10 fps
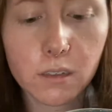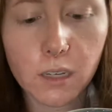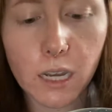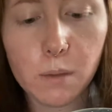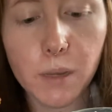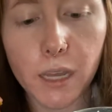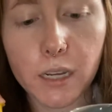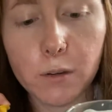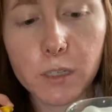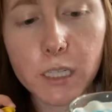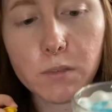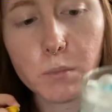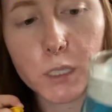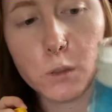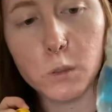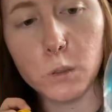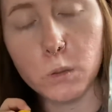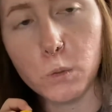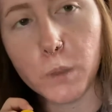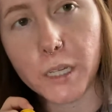I bet it would even be
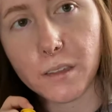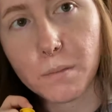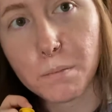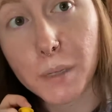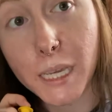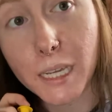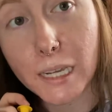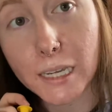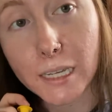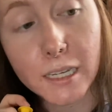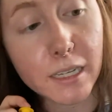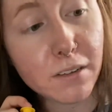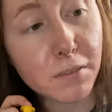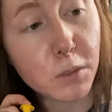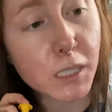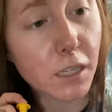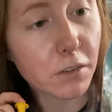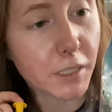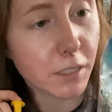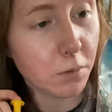cool with pink food
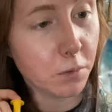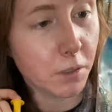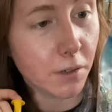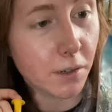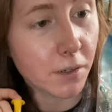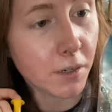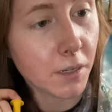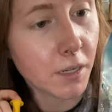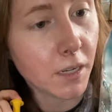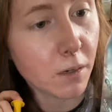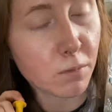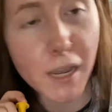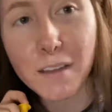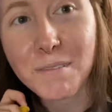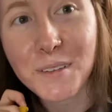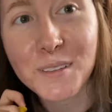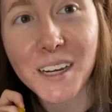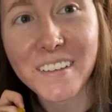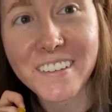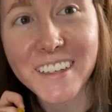coloring or red food
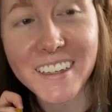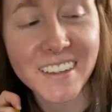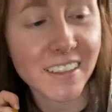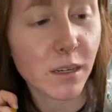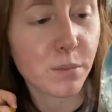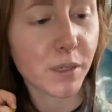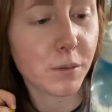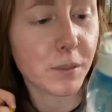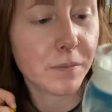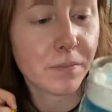coloring. That would be cool.